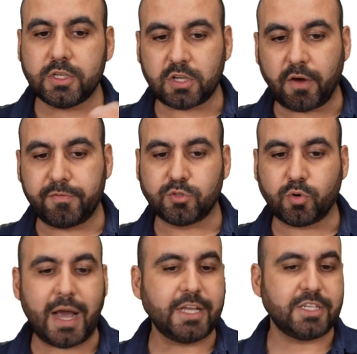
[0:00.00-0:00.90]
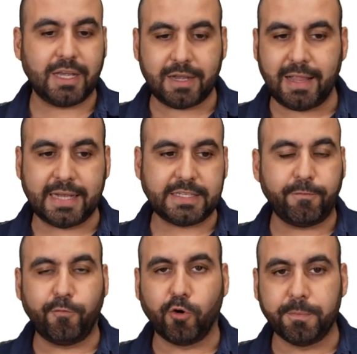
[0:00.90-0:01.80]
start from scratch, classic
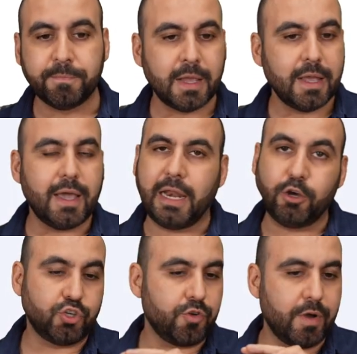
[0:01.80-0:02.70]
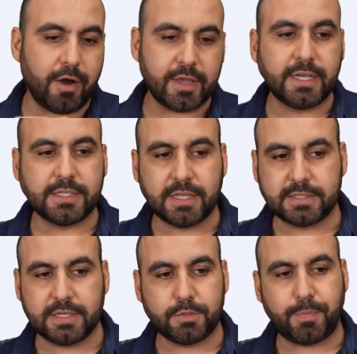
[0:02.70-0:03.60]
form. And I'll show you how easy
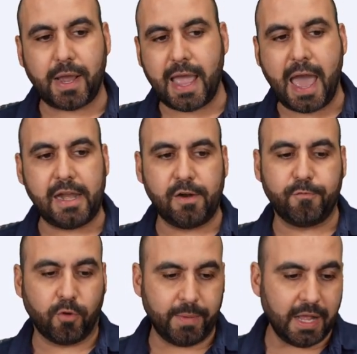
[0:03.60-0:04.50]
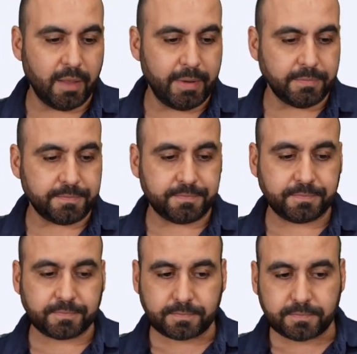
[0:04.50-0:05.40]
this is by adding a form element,
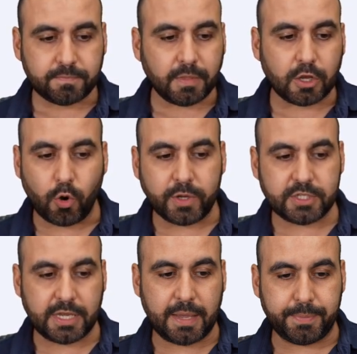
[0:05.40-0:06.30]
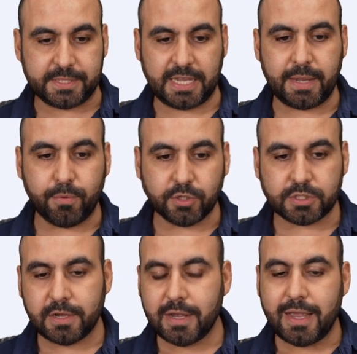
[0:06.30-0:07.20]
go into input tables,
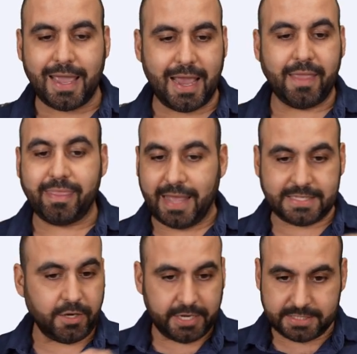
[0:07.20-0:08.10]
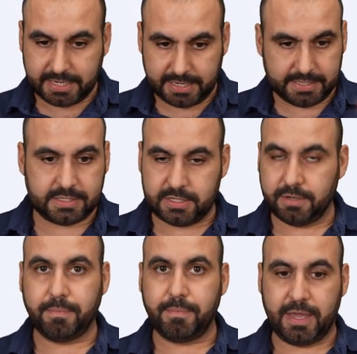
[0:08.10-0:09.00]
and that's how easy it is
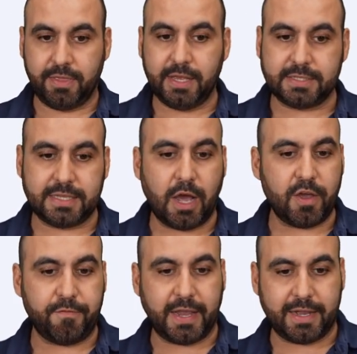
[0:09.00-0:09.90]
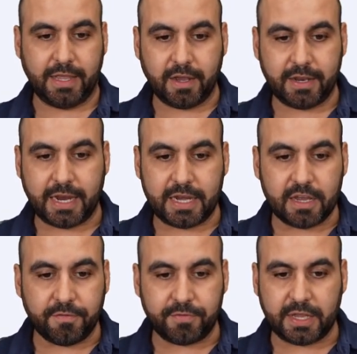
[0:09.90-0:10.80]
to make this. Now, if I click on any
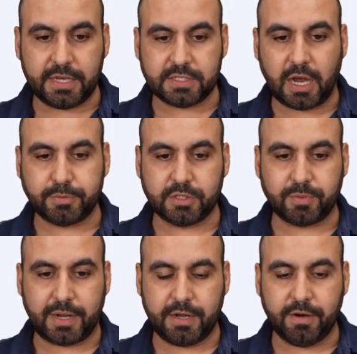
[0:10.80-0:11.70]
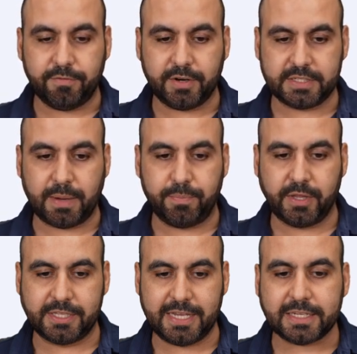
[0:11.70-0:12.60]
of these options right here, for example,
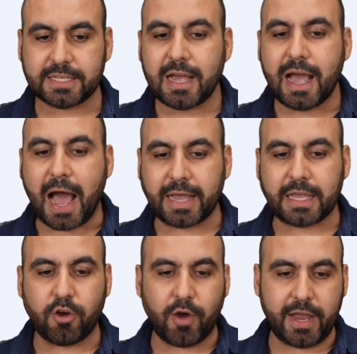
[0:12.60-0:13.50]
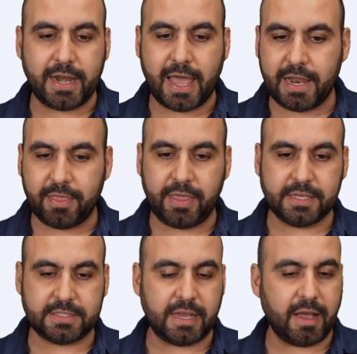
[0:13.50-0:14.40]
the text, I can go ahead and edit
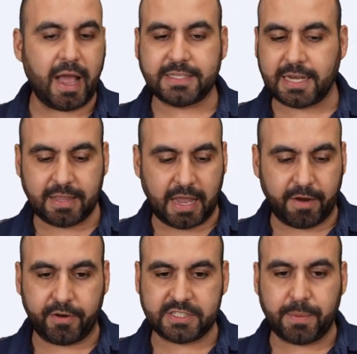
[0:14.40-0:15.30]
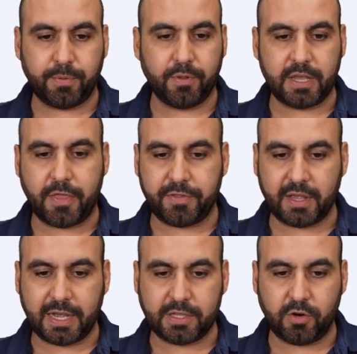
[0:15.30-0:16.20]
this as I like. For example, the other
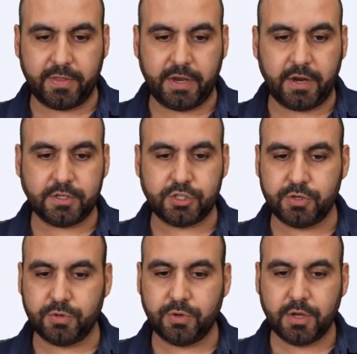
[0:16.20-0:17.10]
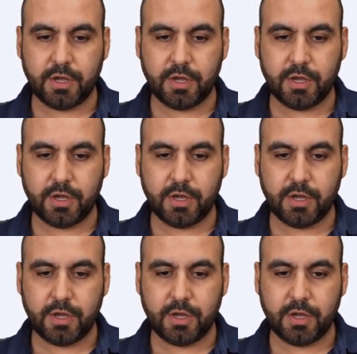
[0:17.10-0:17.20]
thing I did over there, 2,